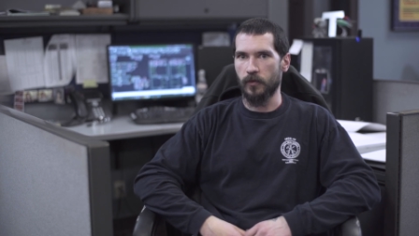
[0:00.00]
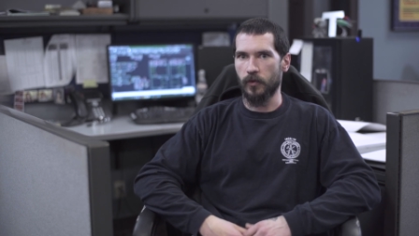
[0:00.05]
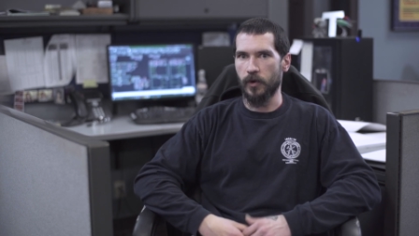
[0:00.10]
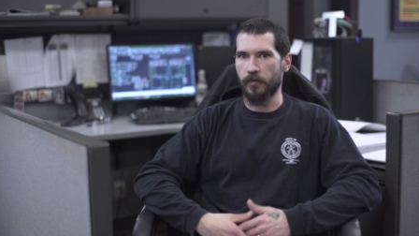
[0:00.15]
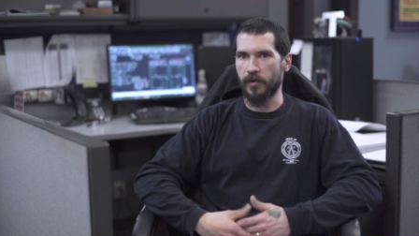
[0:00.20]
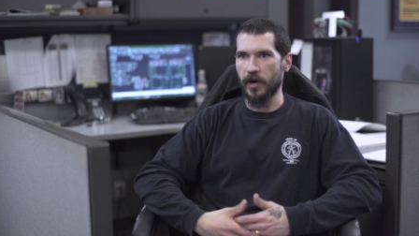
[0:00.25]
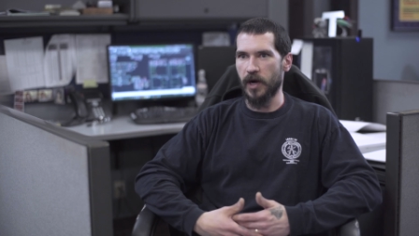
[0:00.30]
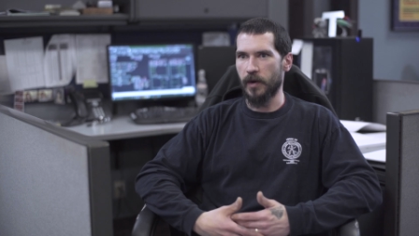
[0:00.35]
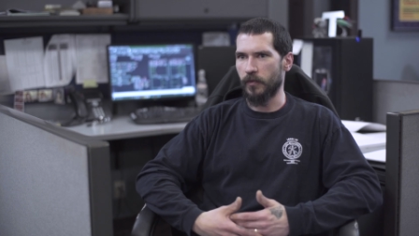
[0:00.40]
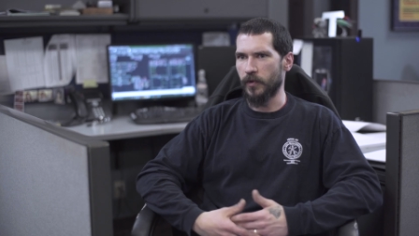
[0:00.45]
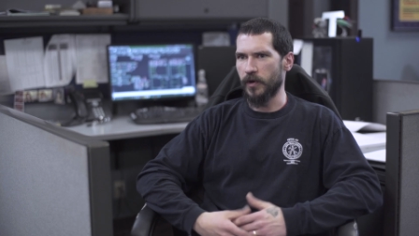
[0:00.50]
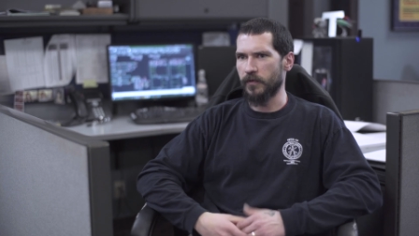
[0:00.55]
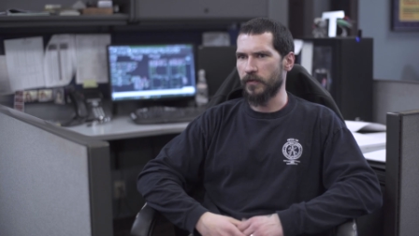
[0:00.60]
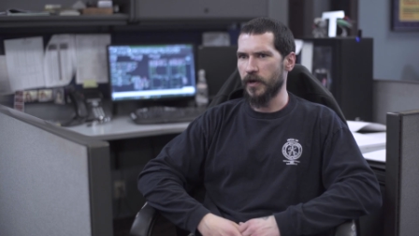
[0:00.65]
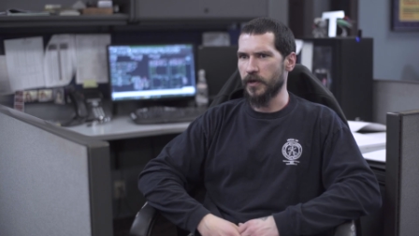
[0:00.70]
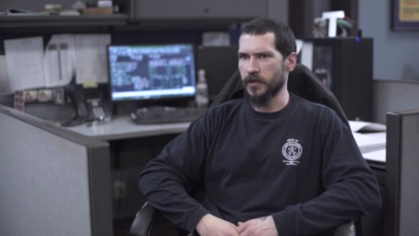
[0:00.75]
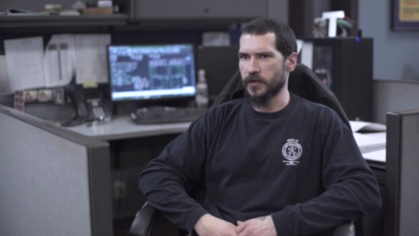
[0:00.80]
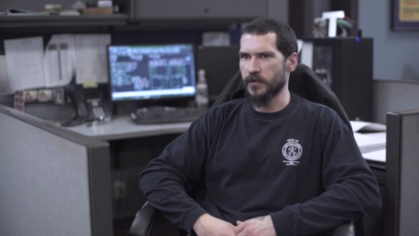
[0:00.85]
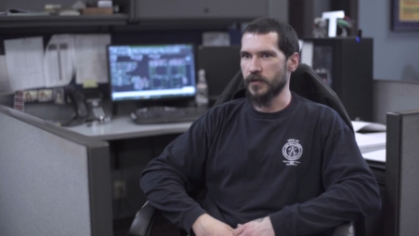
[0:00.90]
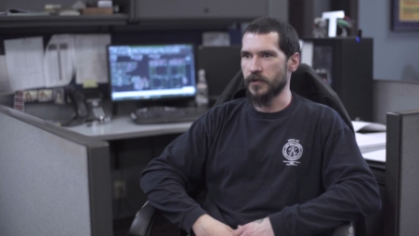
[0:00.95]
One problem we
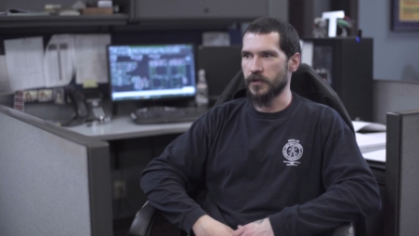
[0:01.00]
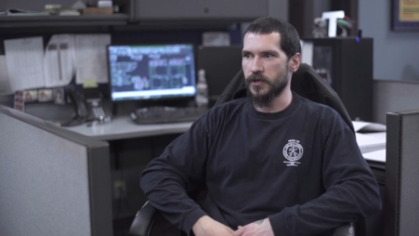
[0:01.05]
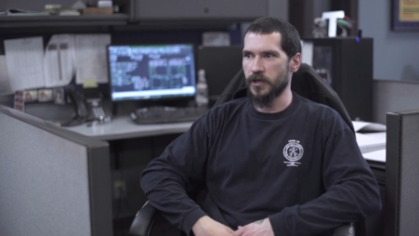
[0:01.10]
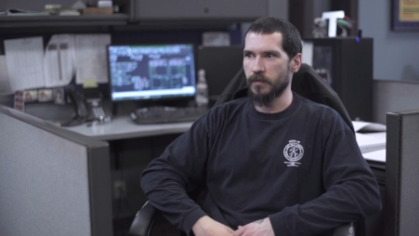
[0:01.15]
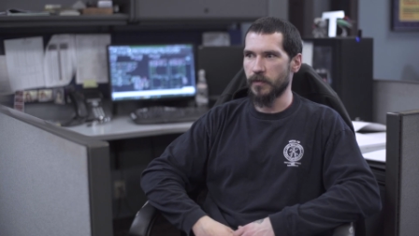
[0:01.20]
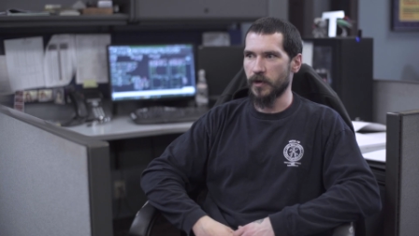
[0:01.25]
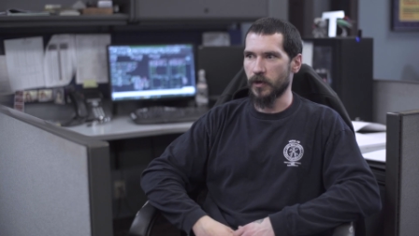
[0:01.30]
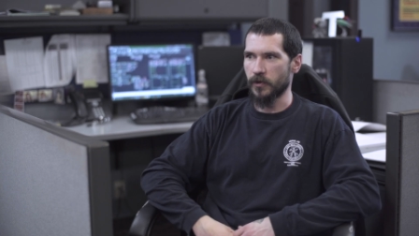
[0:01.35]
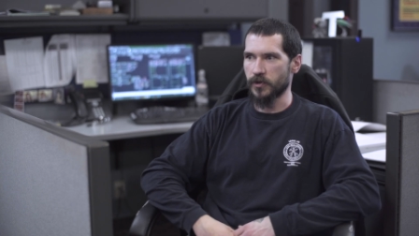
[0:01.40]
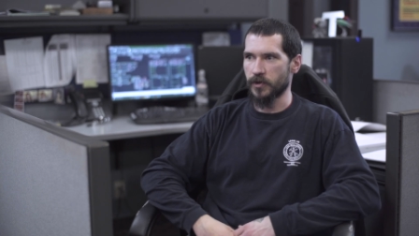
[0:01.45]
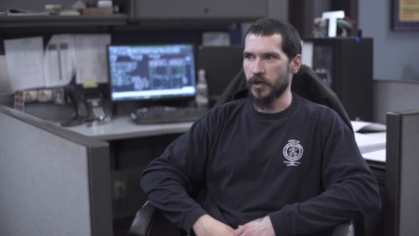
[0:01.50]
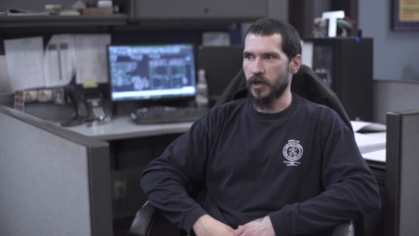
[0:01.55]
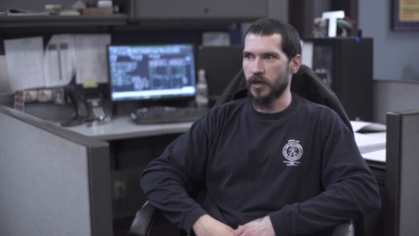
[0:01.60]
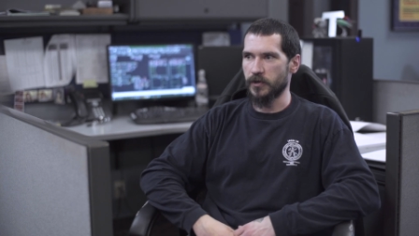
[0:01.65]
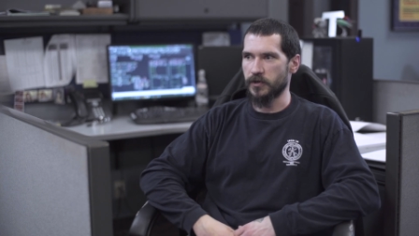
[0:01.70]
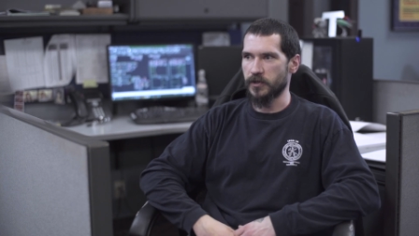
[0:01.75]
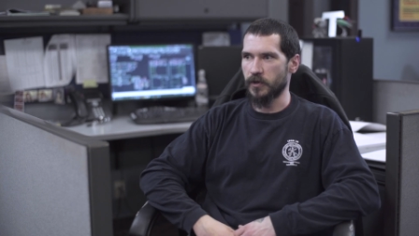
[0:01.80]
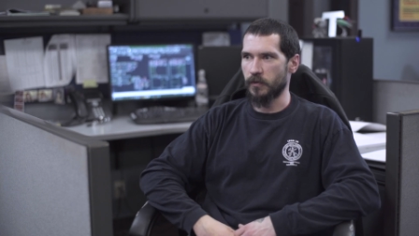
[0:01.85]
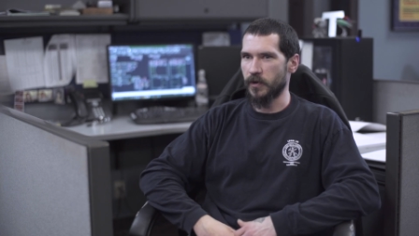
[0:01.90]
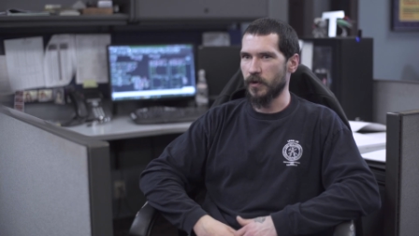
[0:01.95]
face in the sheet metal trade
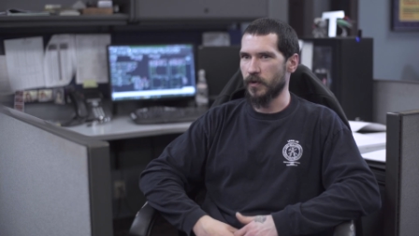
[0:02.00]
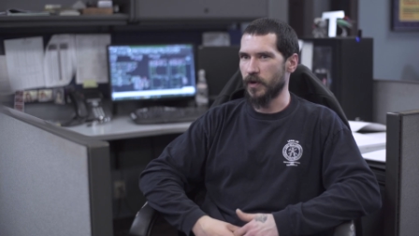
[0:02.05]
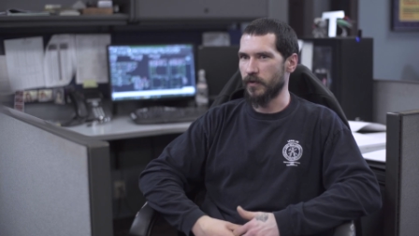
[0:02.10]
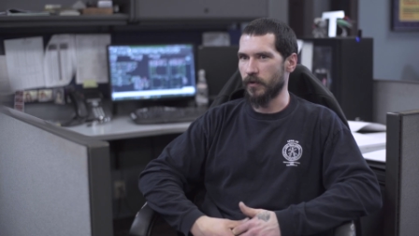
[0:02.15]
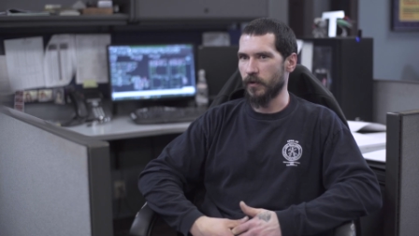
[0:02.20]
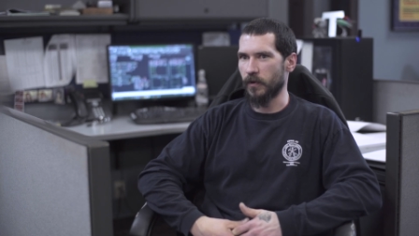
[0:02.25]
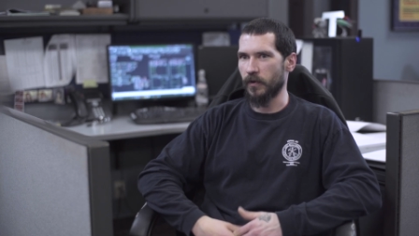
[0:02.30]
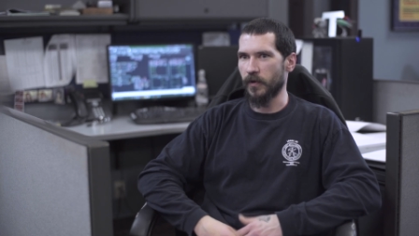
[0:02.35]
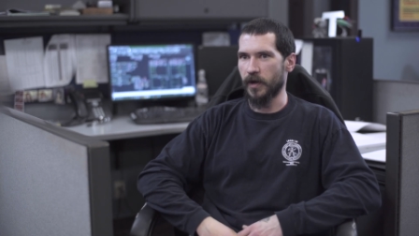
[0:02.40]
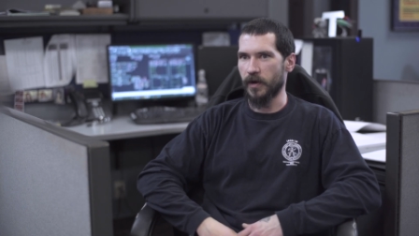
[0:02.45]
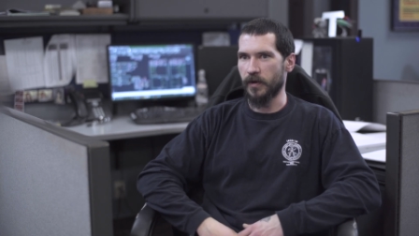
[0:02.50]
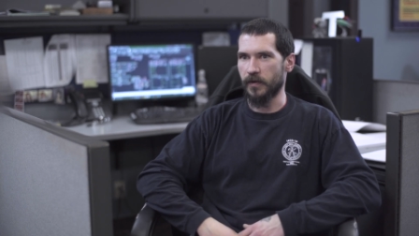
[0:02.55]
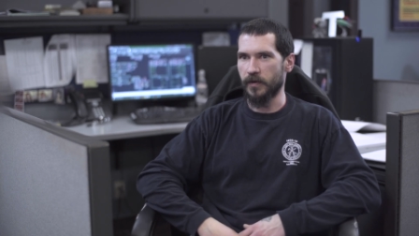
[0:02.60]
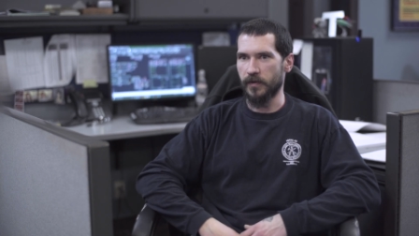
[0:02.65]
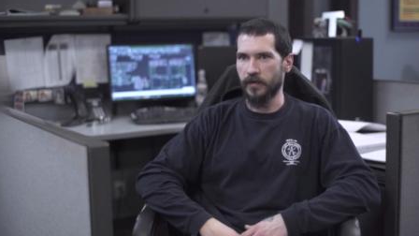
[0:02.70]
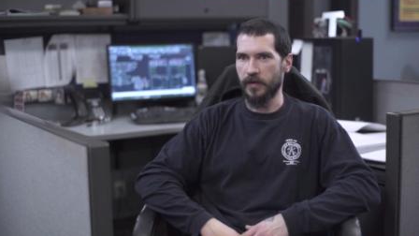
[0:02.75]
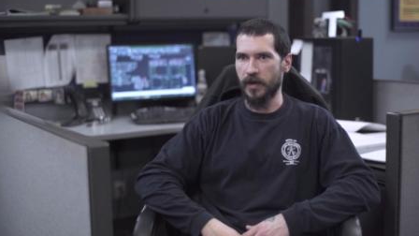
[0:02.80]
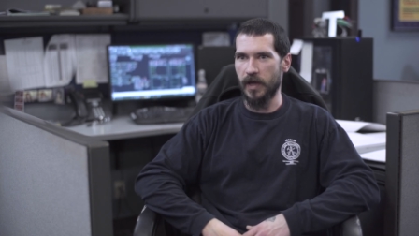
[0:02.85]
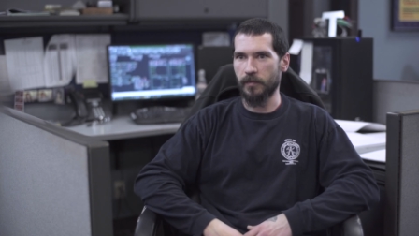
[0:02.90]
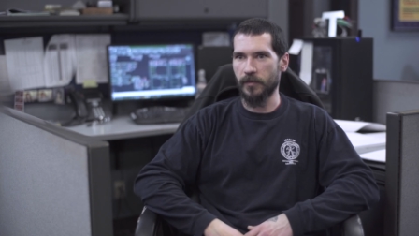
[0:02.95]
is that we don't have a whole lot
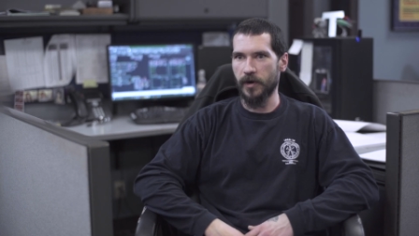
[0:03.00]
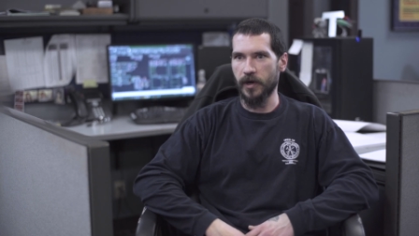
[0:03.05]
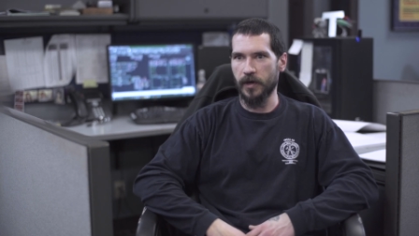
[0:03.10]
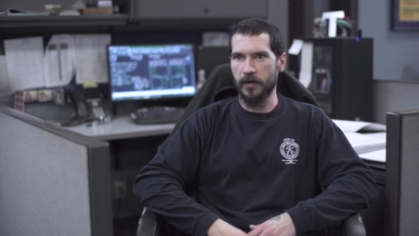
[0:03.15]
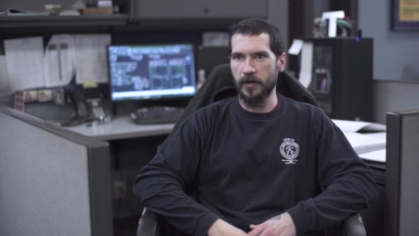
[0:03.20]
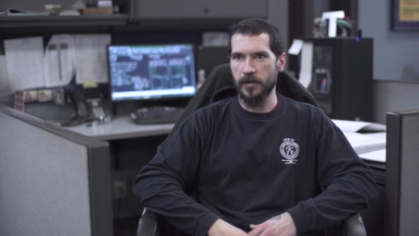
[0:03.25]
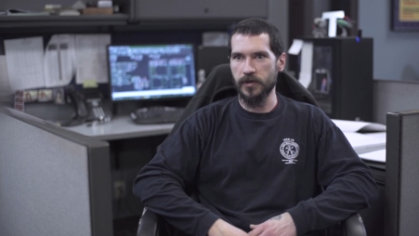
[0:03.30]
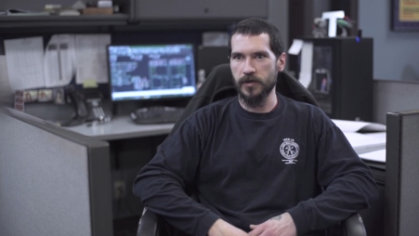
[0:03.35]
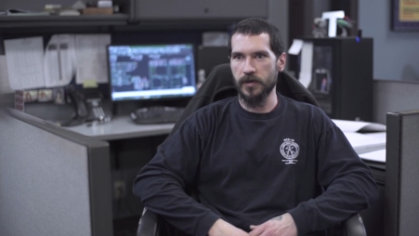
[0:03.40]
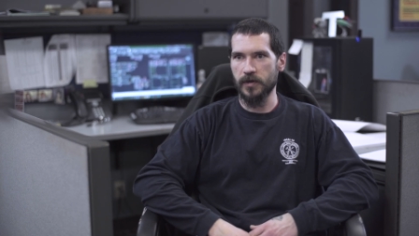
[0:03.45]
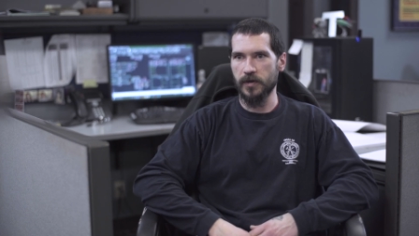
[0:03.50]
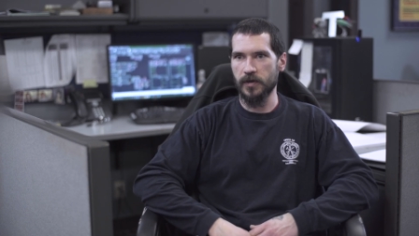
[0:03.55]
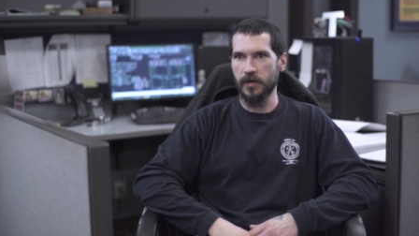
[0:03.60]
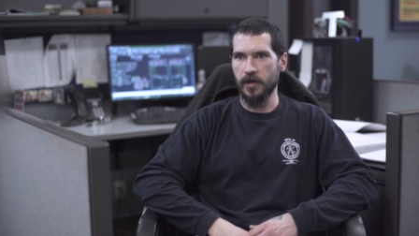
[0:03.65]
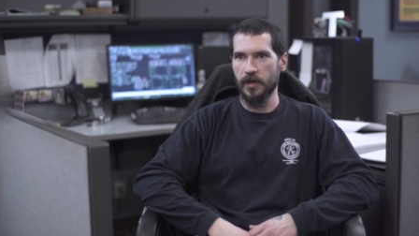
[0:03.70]
of name recognition.